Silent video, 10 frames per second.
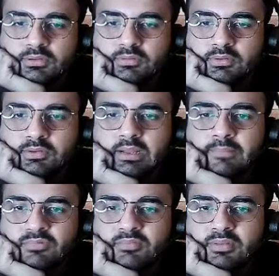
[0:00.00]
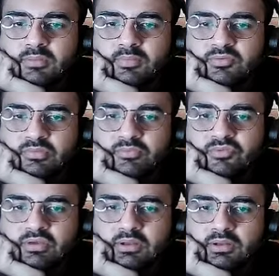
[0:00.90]
You can capture with the bishop
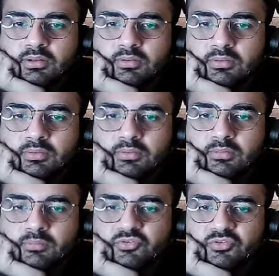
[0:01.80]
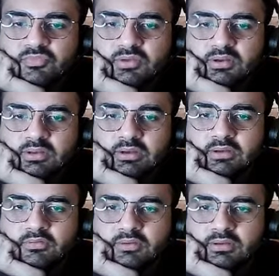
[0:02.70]
check,
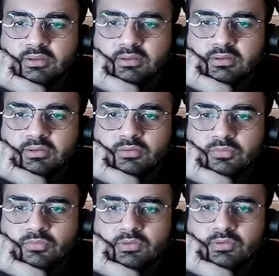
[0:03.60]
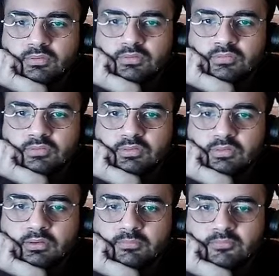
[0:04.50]
knight check, and then queen
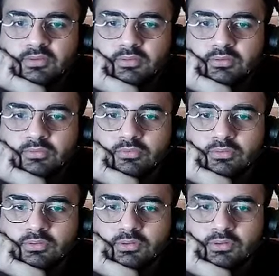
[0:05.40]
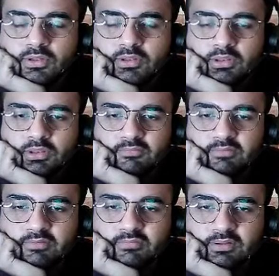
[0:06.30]
g3. I'm winning the rook on
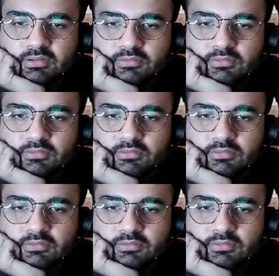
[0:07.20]
e5 there.